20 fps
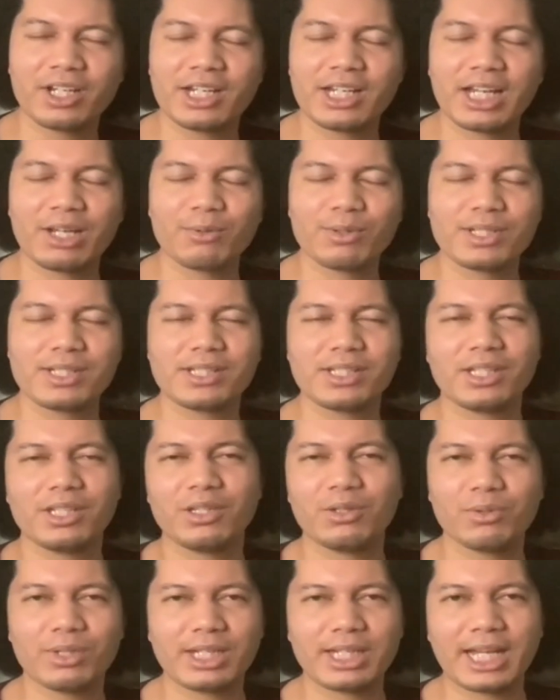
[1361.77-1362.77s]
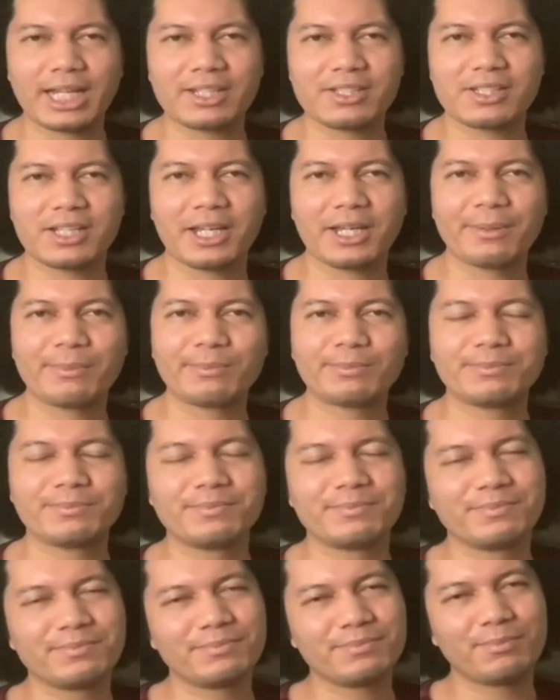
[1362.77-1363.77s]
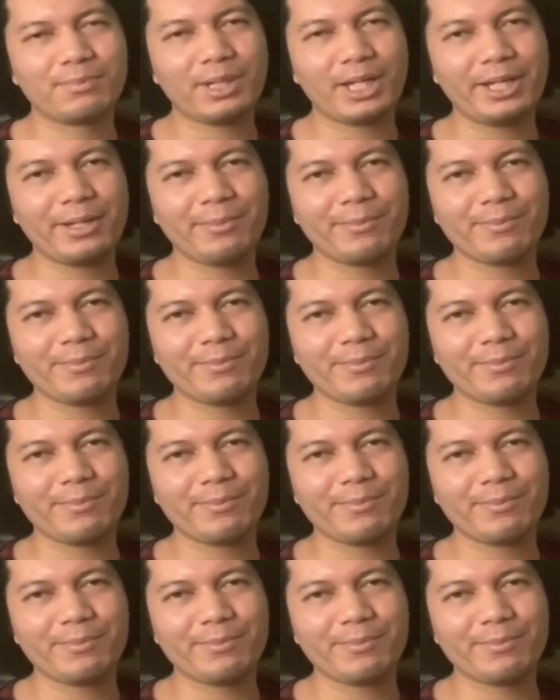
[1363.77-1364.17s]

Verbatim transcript: and I will see you next time. Bye.